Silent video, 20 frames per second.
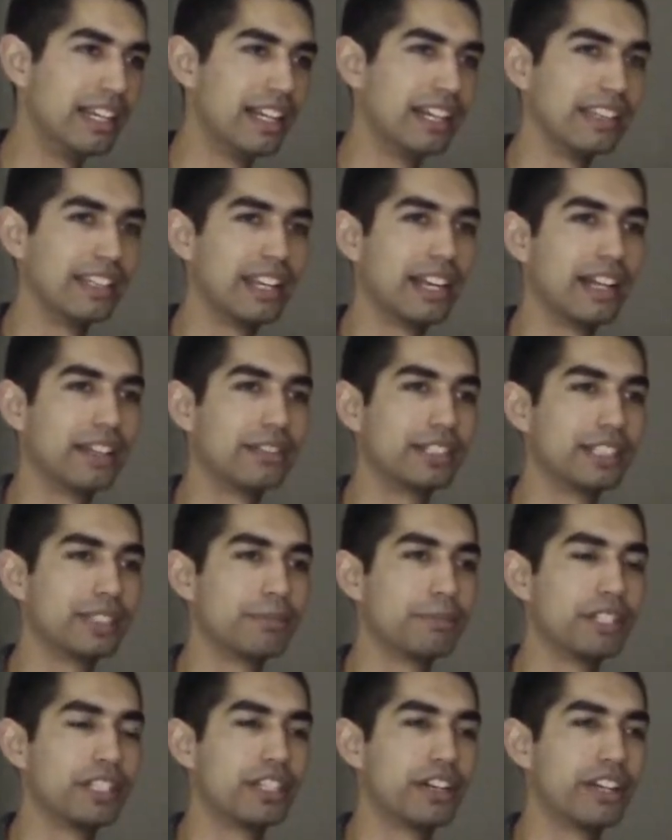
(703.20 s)
And then I'll just
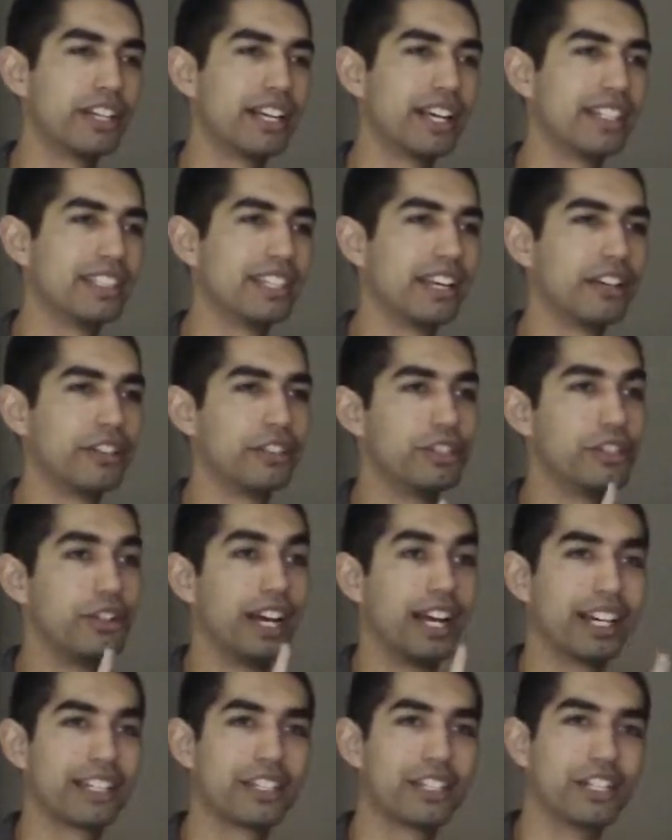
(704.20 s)
be showing you guys how to
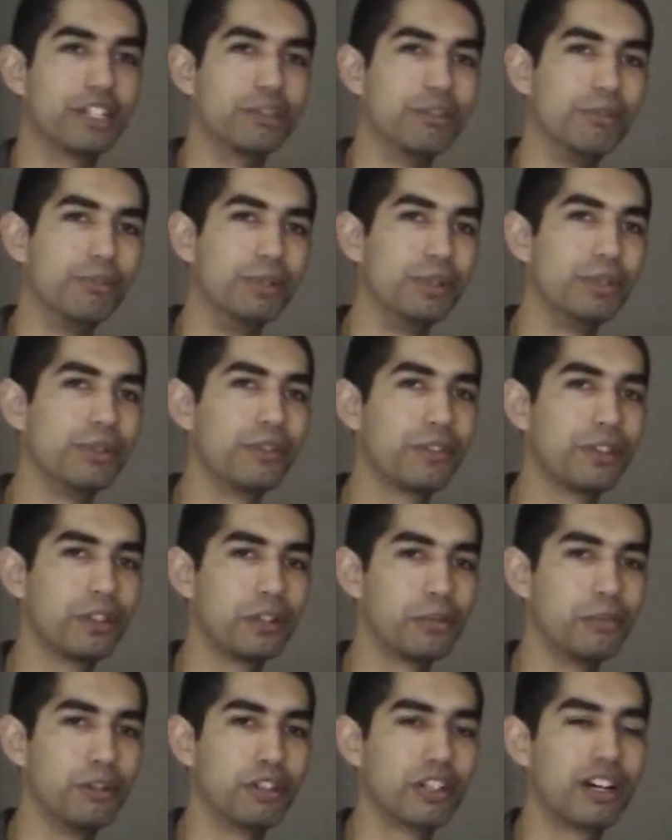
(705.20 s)
actually remove
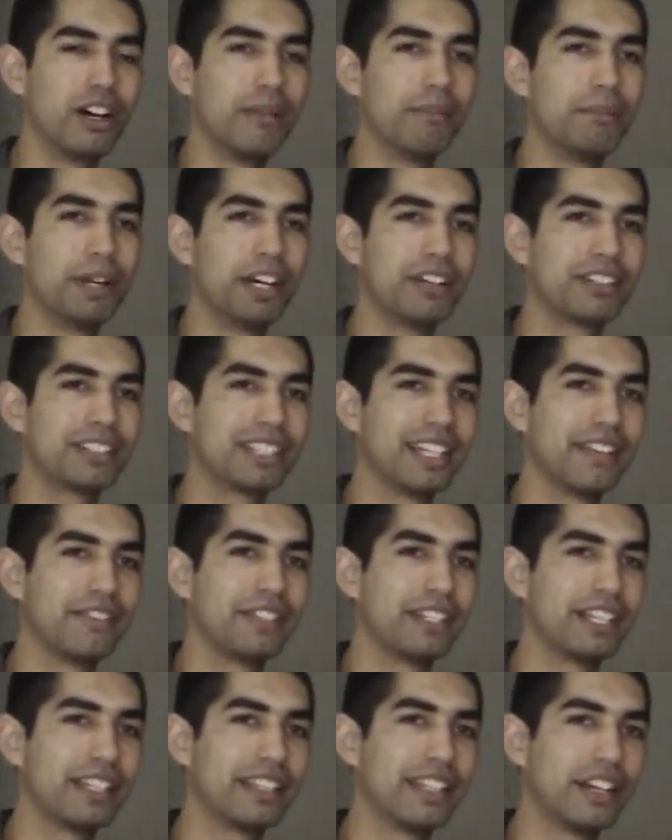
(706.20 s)
thermal compound because I have to
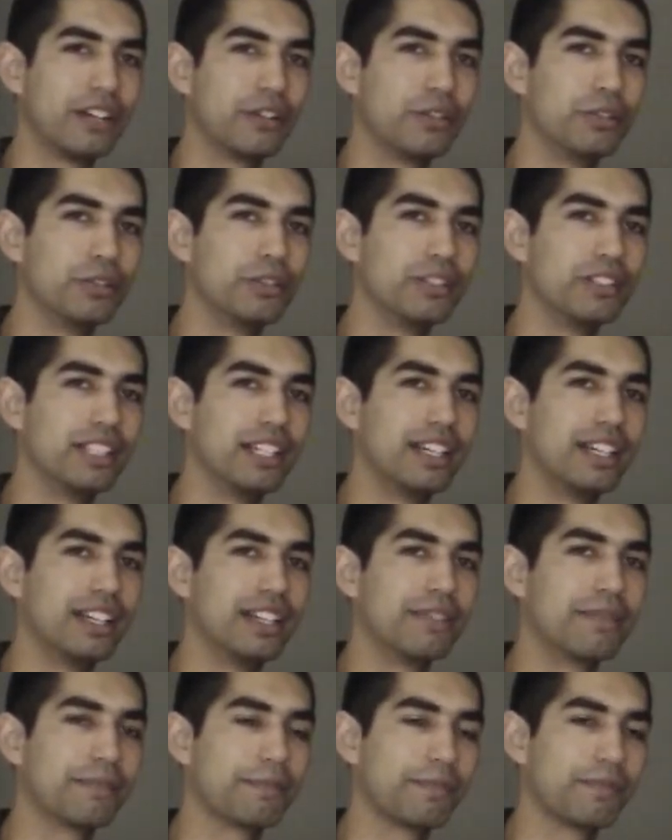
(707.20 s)
get that old
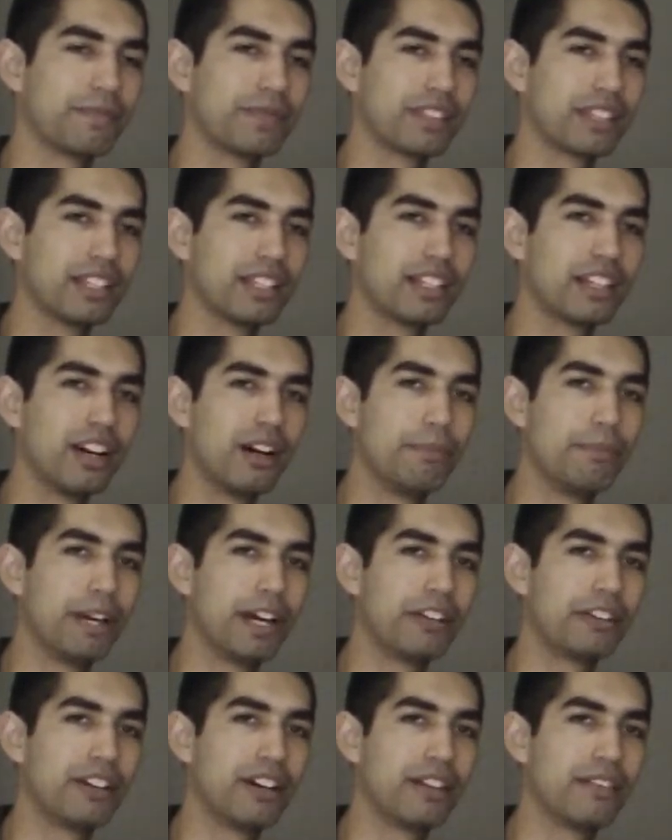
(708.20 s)
uh,
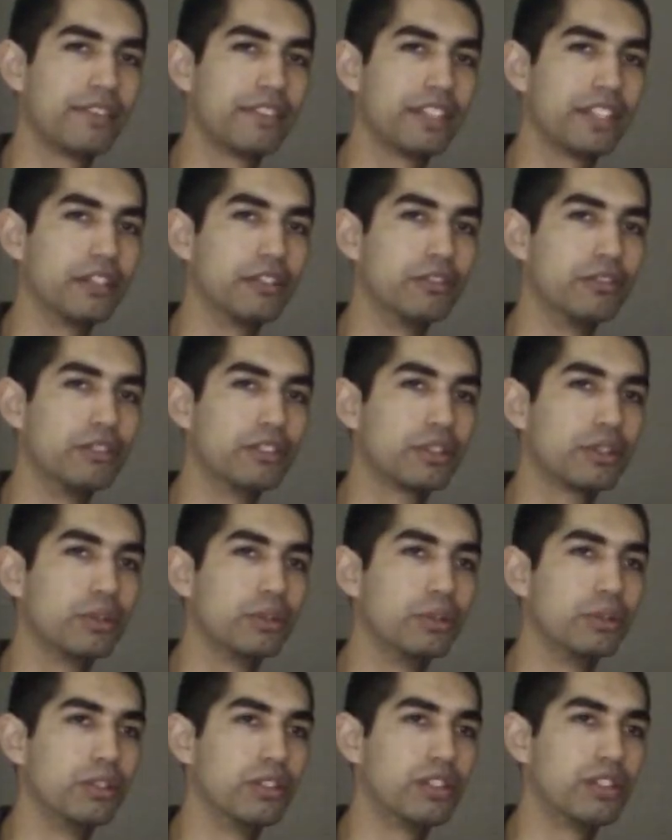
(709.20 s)
compound off the old
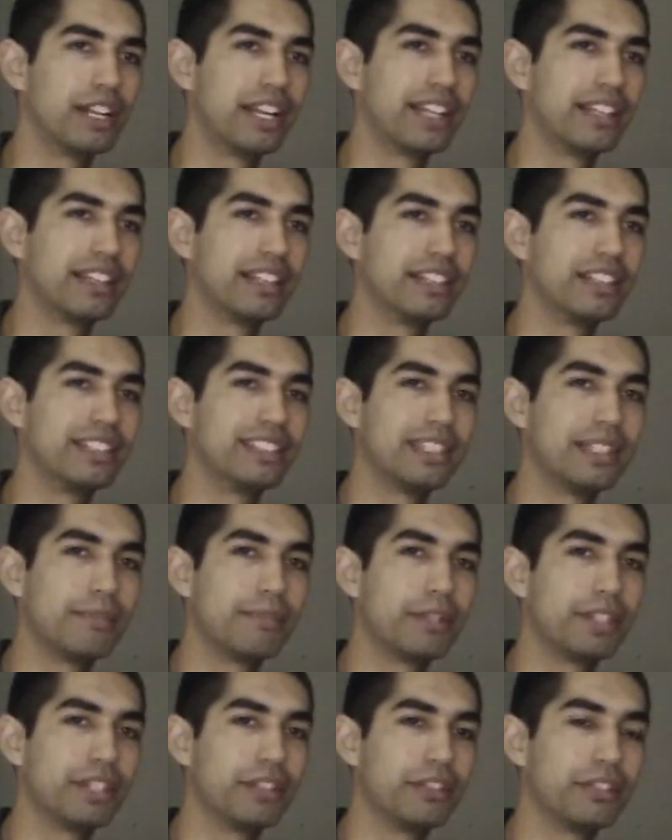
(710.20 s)
cooler and the
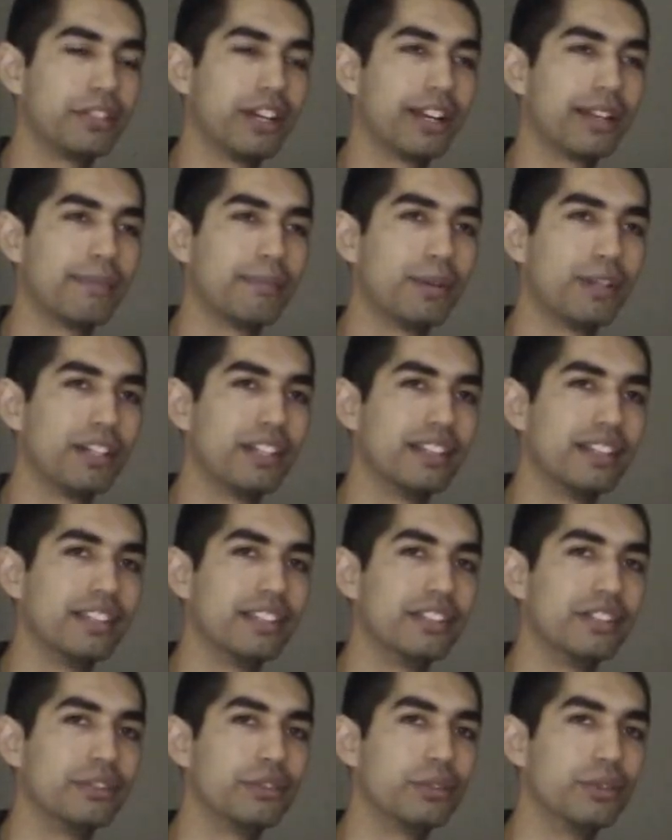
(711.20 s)
CPU so I can put in the
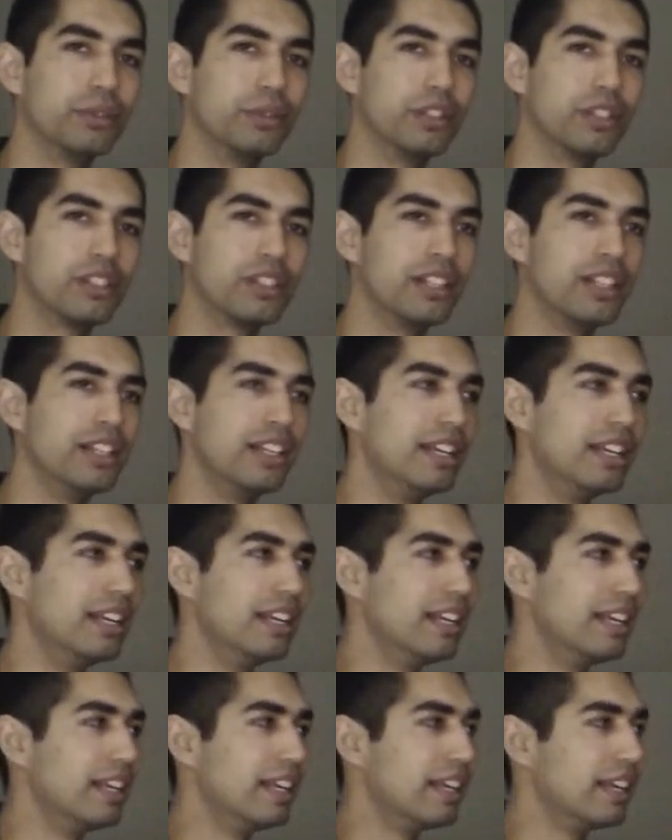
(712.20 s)
new cooler.
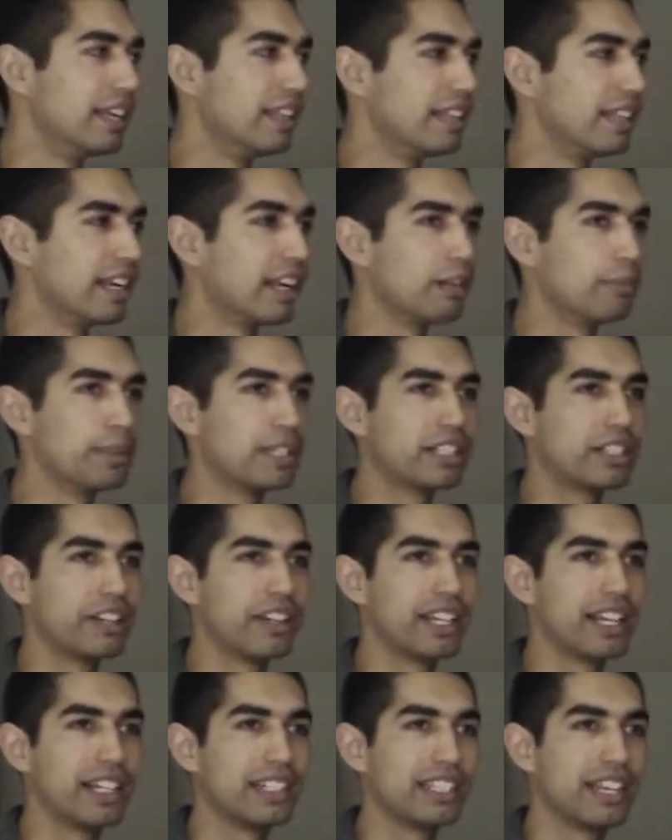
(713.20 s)
And then I'll be showing
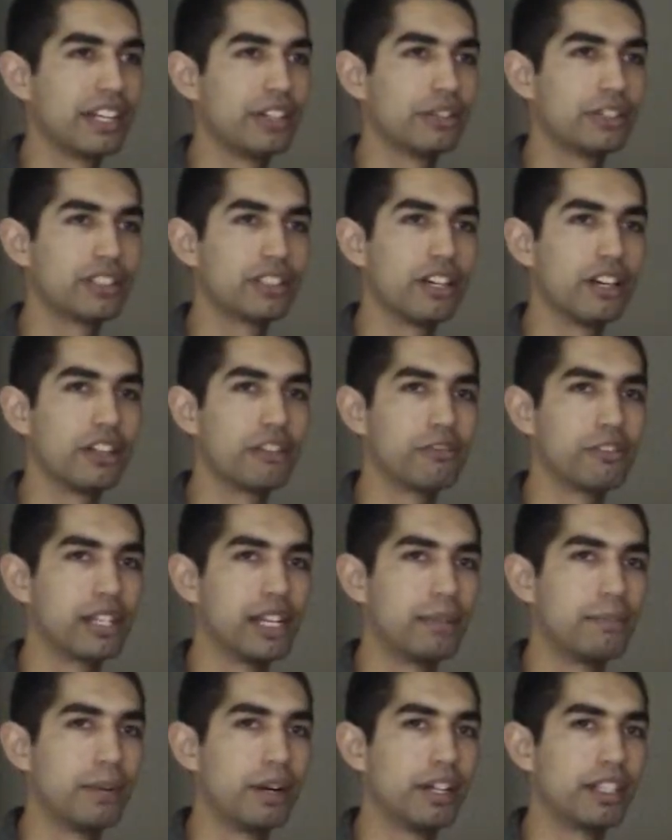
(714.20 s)
you guys how to install the
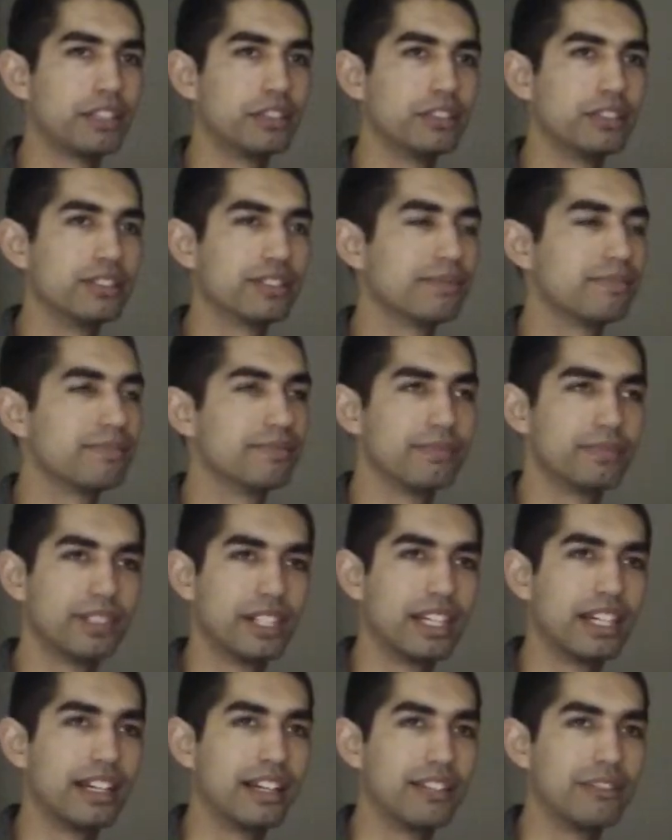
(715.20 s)
RAM modules.
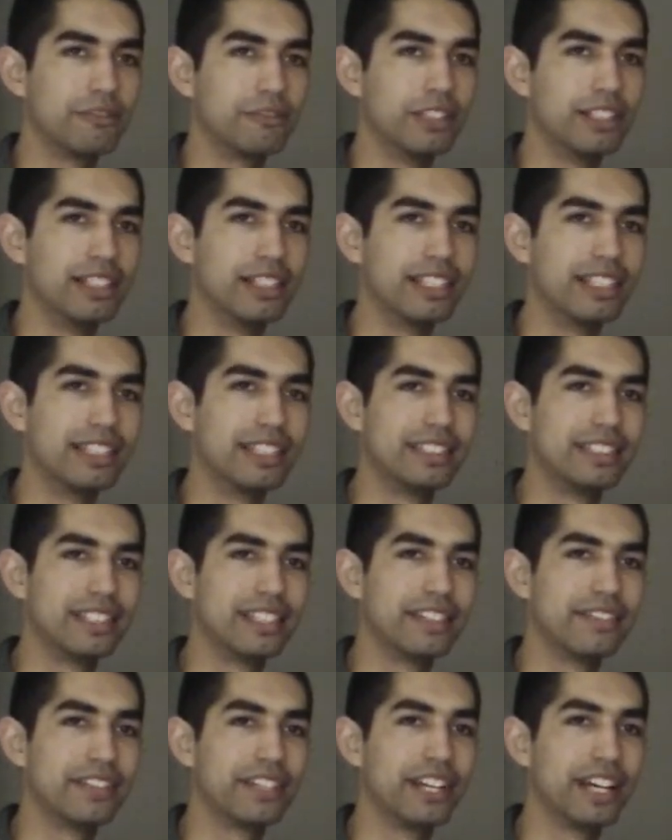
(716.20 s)
Really easy
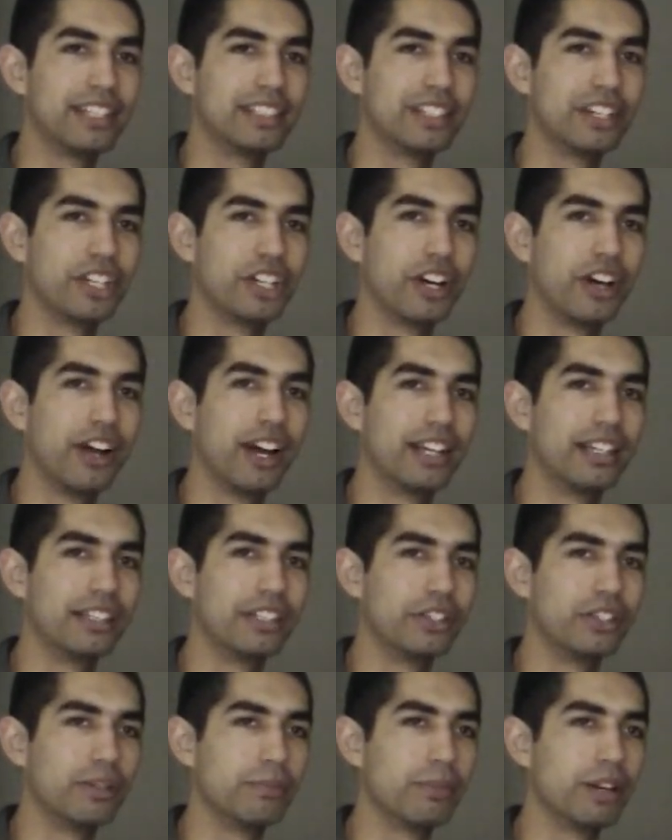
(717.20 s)
if you guys don't know how to
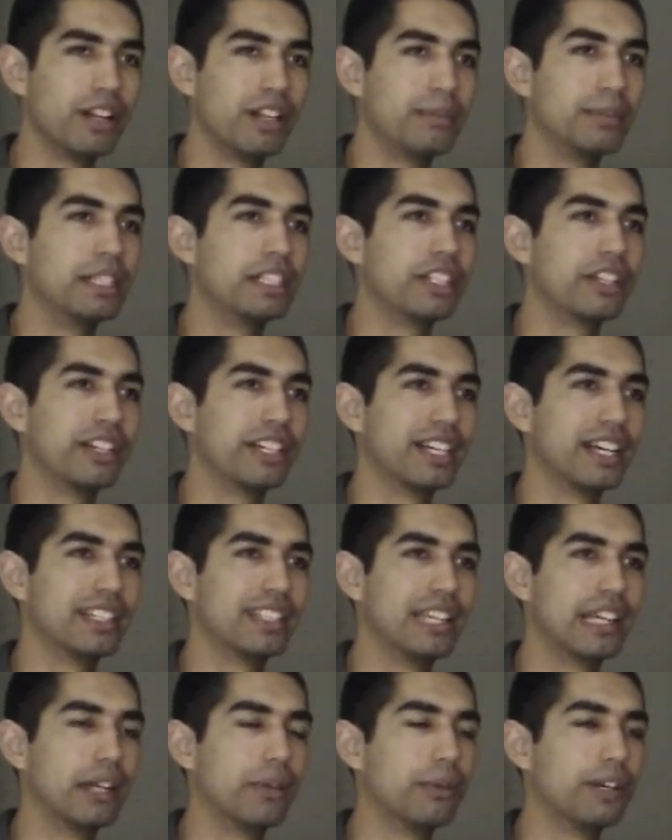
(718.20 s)
do it, but I'll be showing you guys
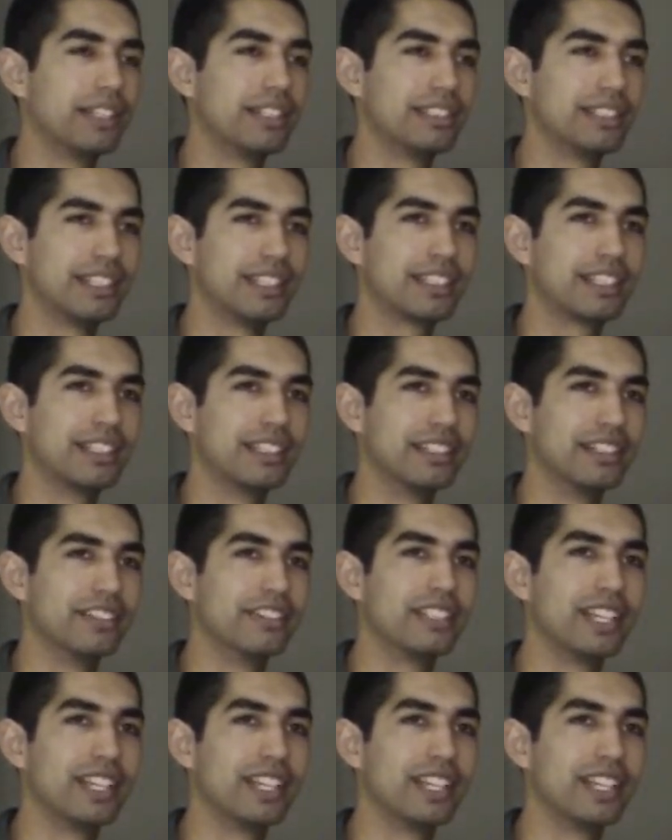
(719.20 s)
anyways just because it'll